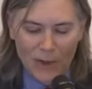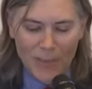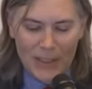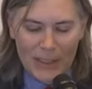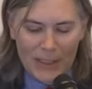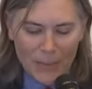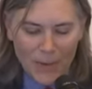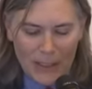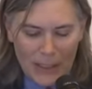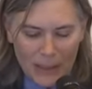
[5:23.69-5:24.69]
the
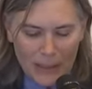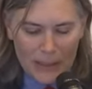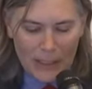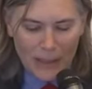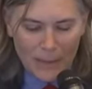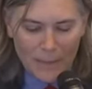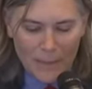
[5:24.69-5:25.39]
Mississippi Delta,